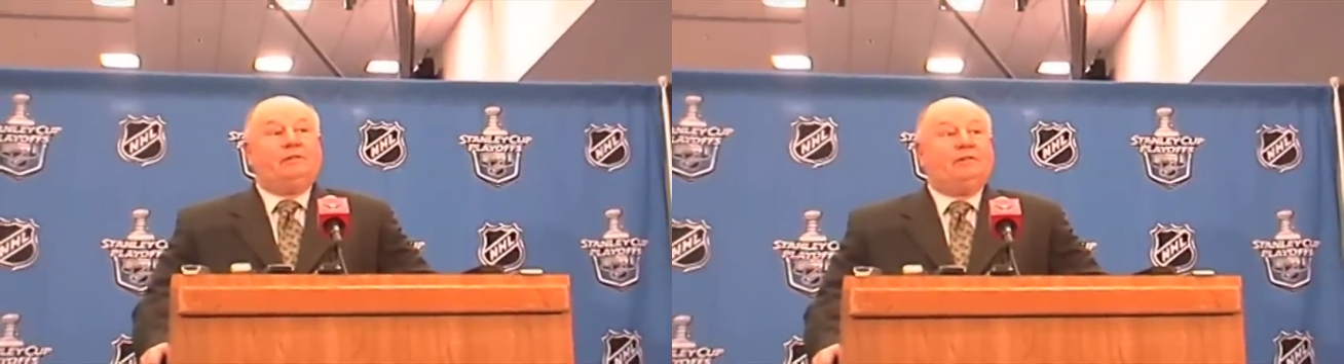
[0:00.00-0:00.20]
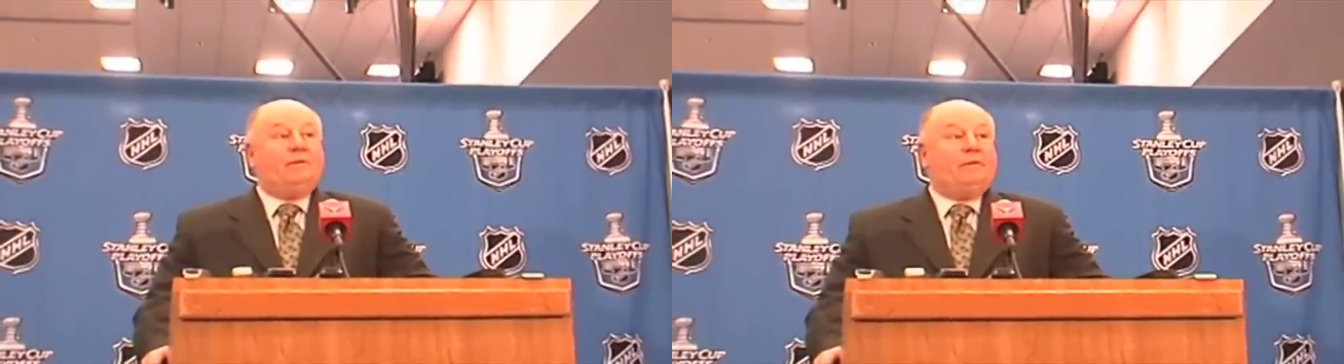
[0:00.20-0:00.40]

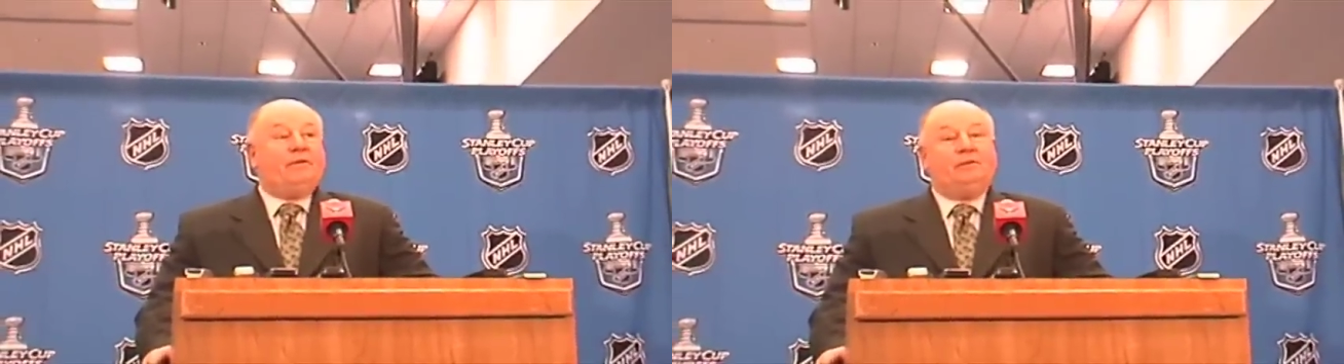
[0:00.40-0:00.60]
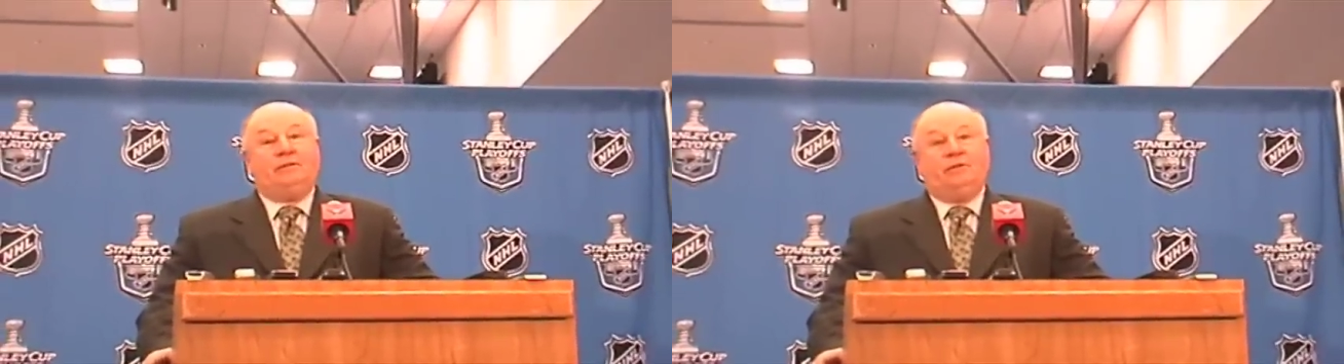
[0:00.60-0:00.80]

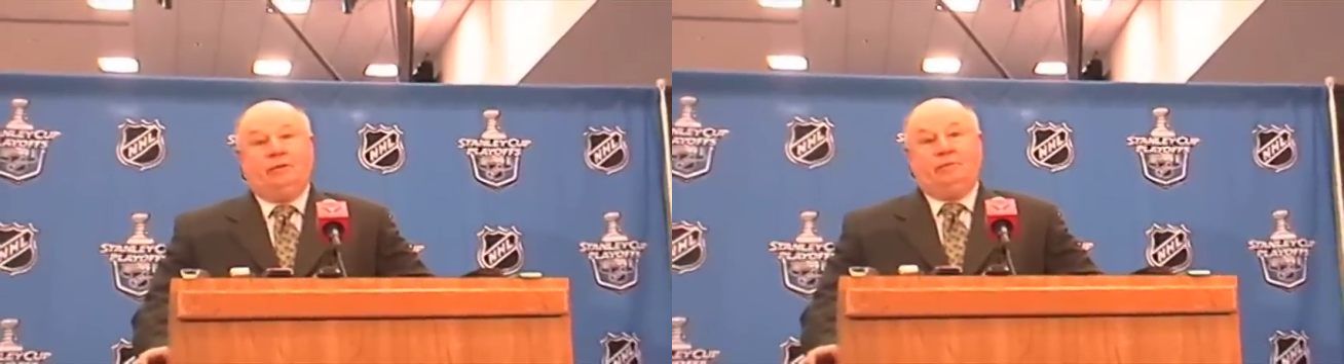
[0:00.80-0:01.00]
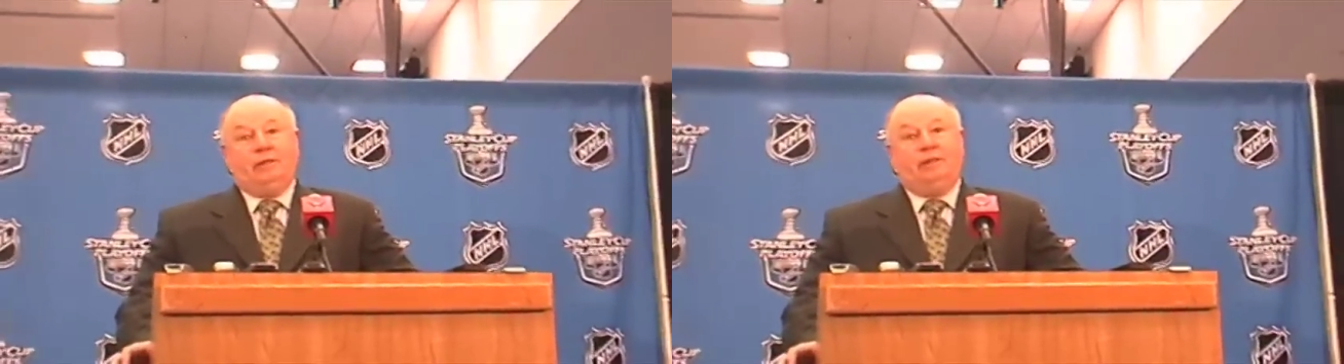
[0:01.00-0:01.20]
stomach was
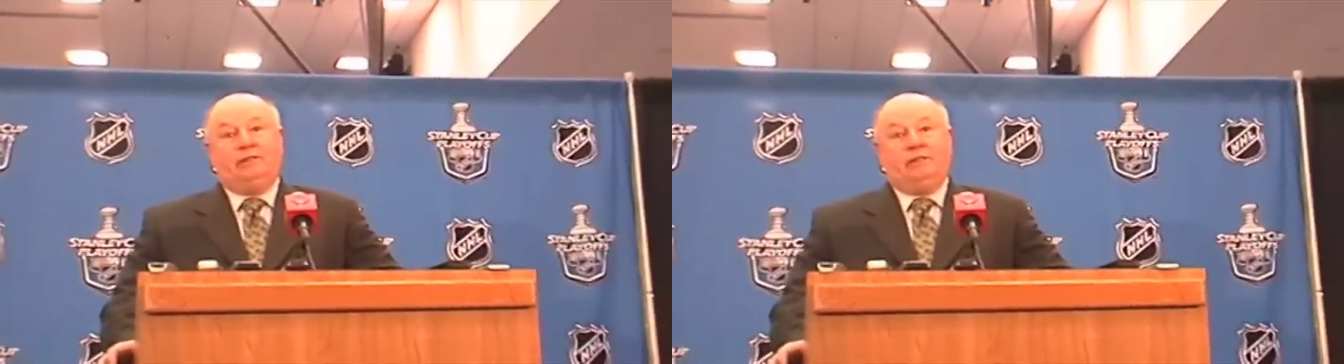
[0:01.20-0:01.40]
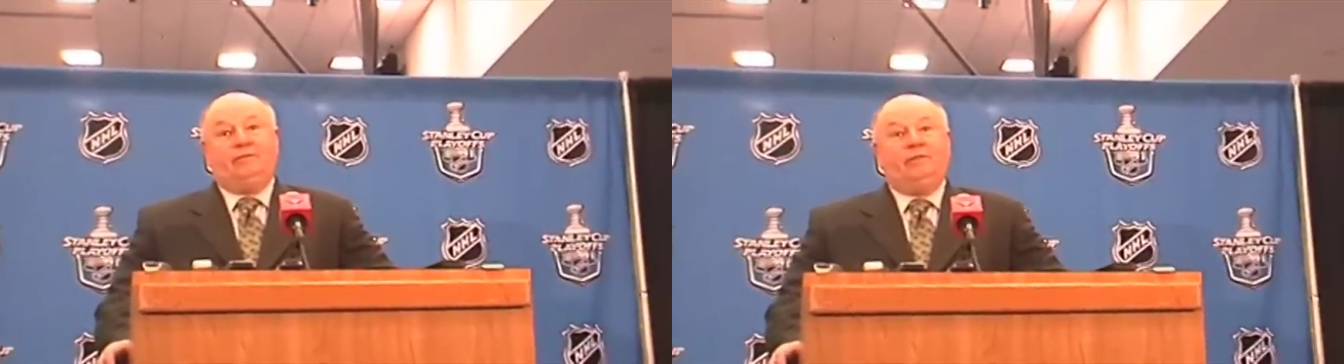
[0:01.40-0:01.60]
doing, but he
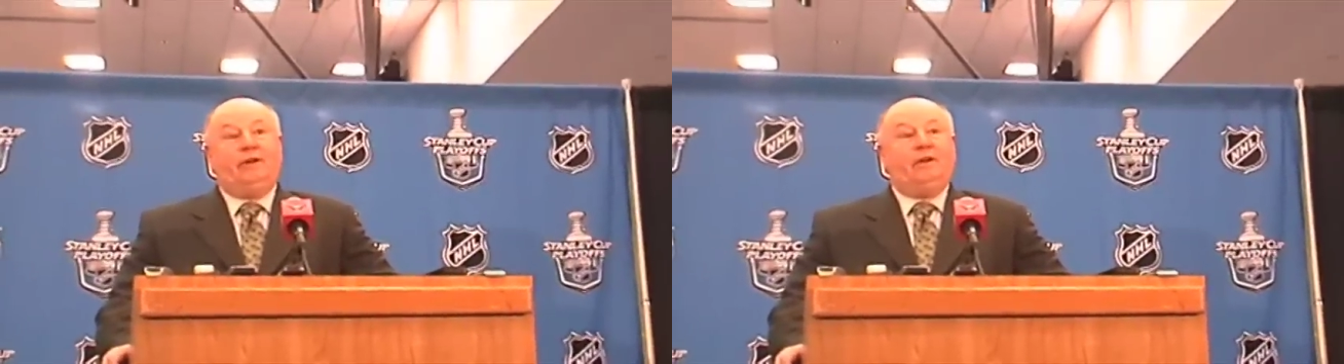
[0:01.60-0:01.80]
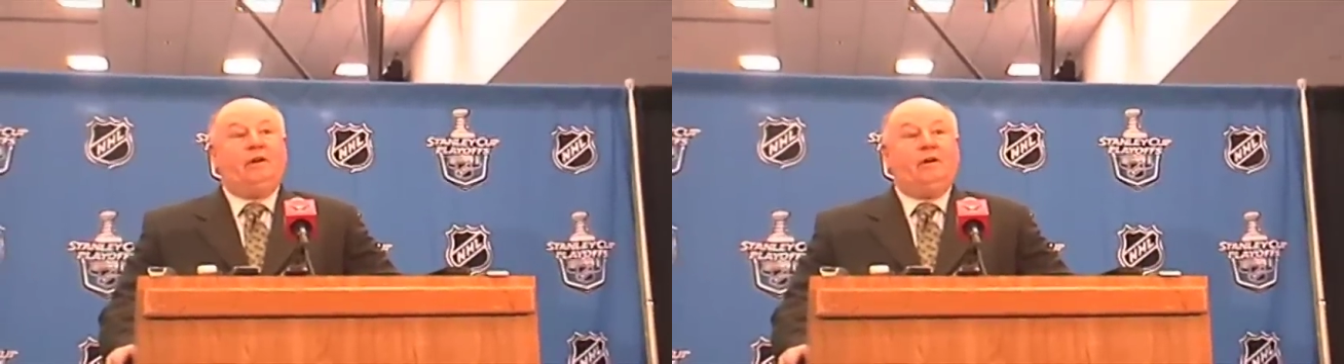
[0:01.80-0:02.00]
seemed
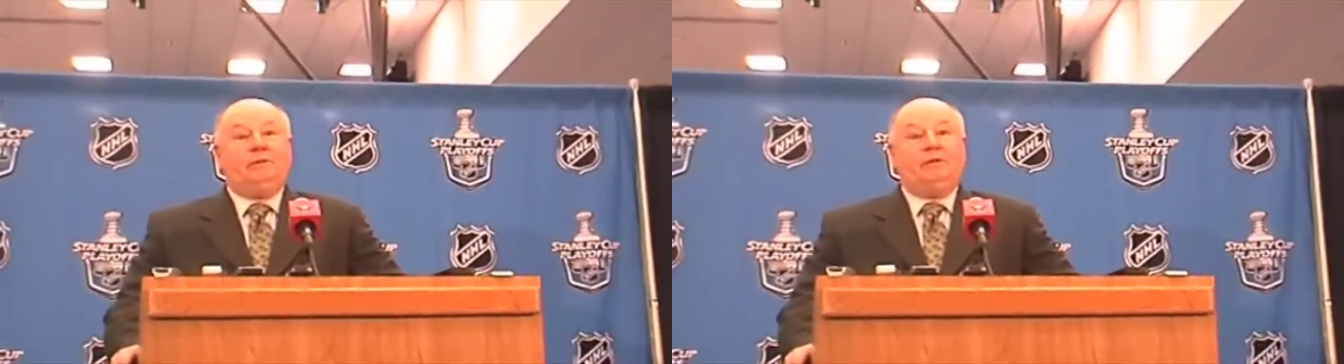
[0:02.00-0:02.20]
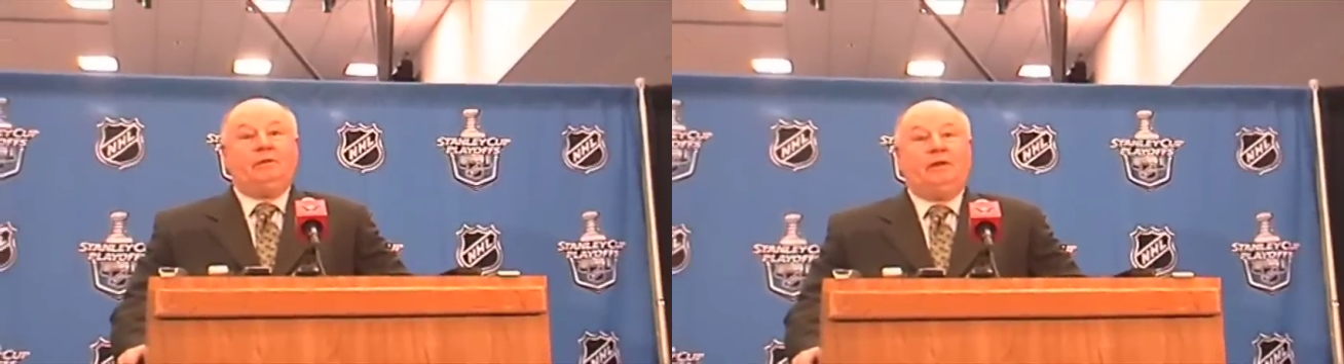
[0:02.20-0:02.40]
very
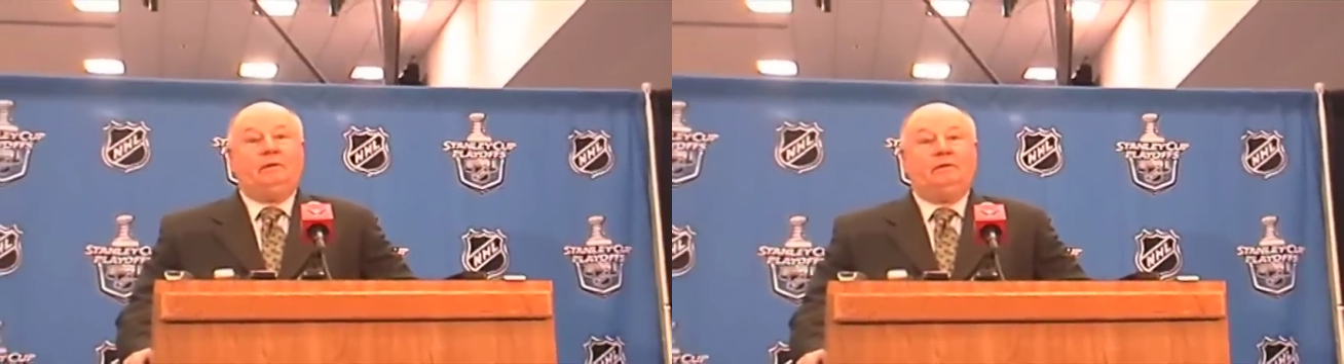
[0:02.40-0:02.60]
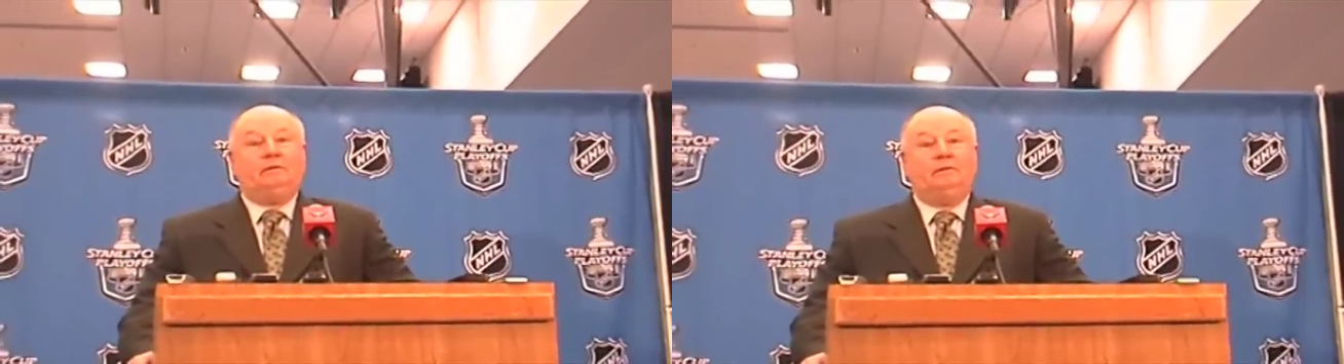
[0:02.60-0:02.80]
calm out there.